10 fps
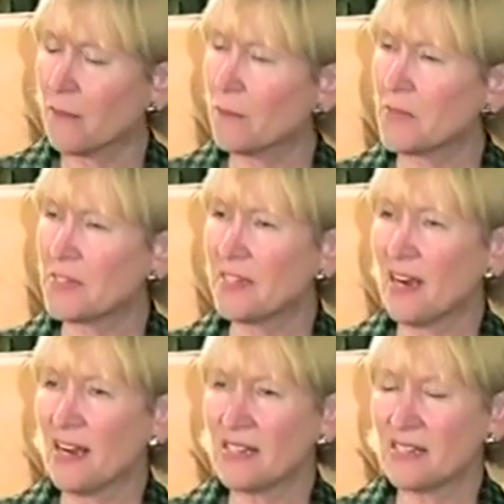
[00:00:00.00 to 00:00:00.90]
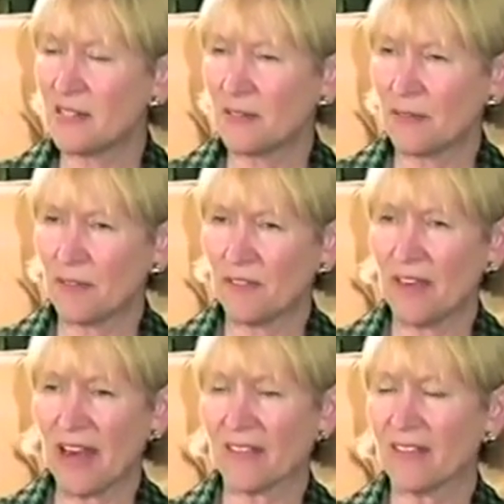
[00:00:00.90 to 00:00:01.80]
Besides the
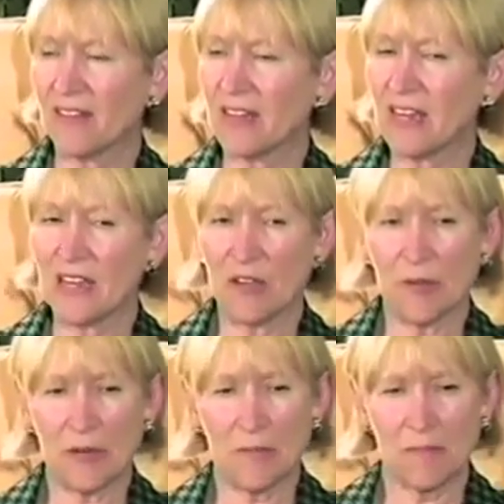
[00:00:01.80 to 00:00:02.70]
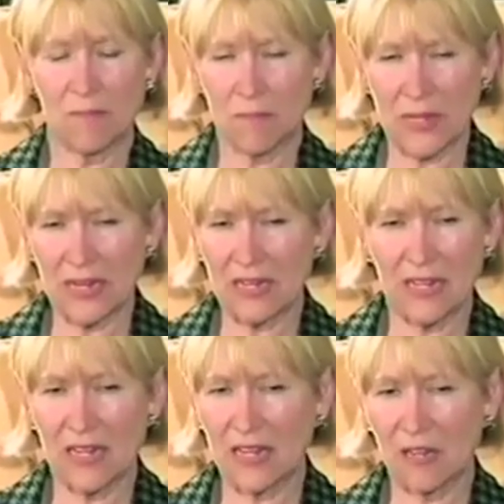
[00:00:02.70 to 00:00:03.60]
fact that he admitted
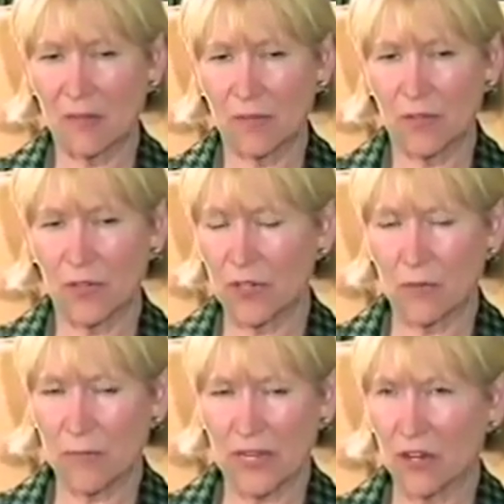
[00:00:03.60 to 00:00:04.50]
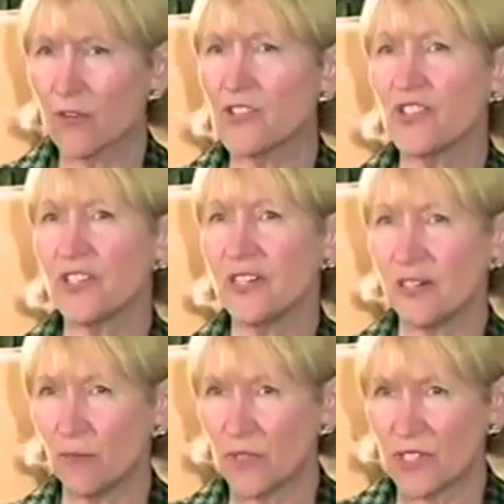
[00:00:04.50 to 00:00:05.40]
he couldn't be a Christian
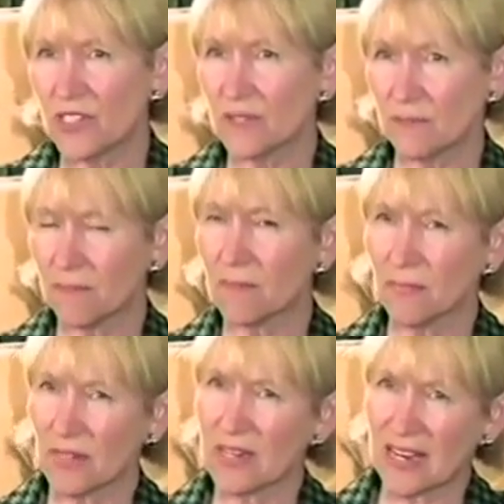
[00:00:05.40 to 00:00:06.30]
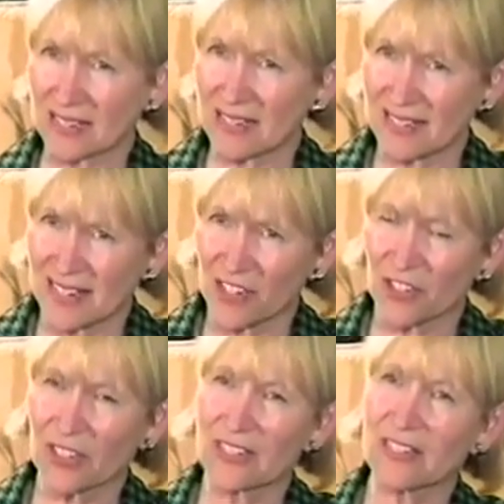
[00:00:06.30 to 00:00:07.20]
and was an
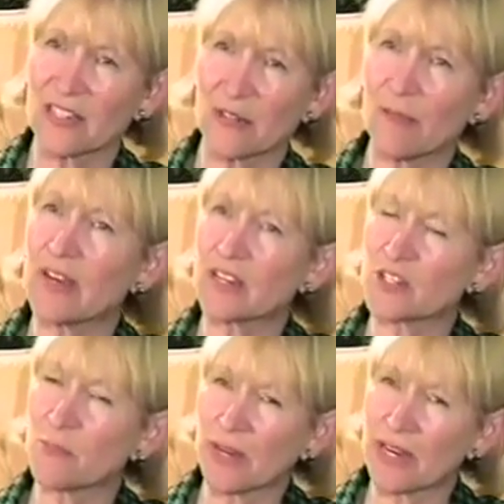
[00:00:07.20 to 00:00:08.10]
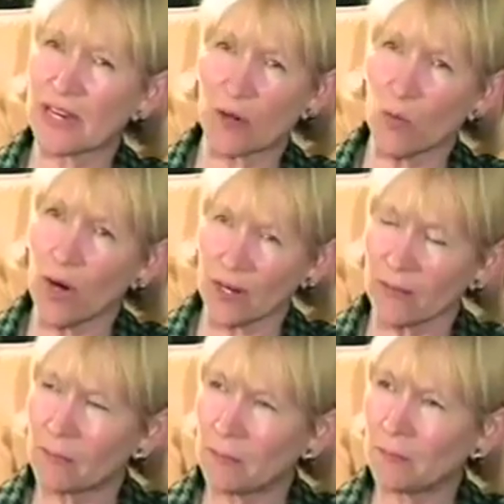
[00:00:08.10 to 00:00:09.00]
existentialist and explaining what
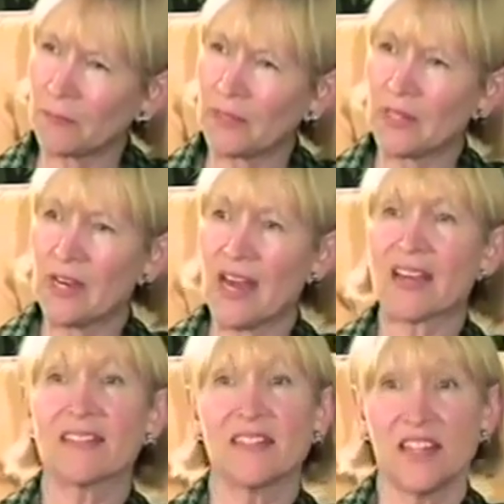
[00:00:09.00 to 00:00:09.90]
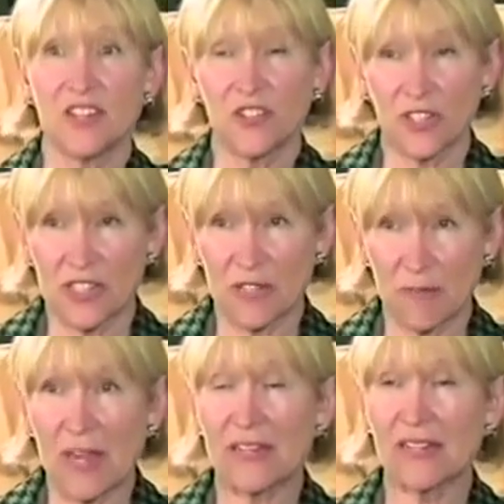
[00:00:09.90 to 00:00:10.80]
existentialism
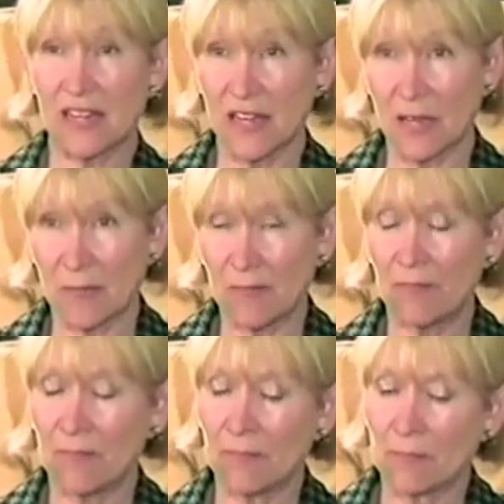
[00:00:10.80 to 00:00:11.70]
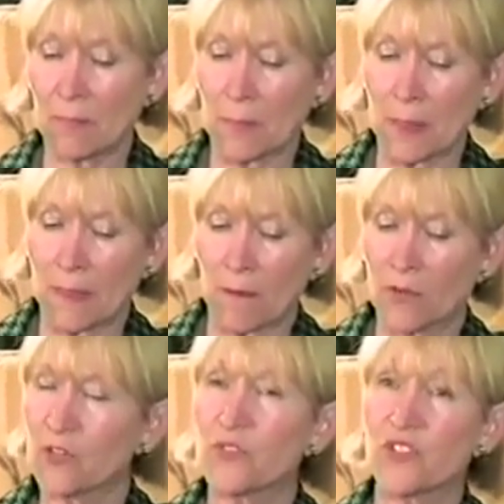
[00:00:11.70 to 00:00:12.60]
meant to him,
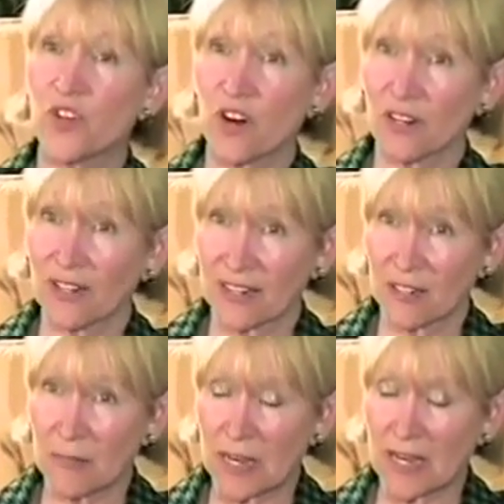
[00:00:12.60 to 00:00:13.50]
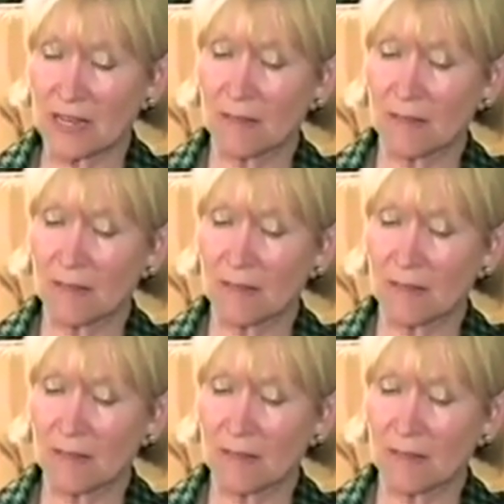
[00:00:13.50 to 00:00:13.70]
which was startling to me.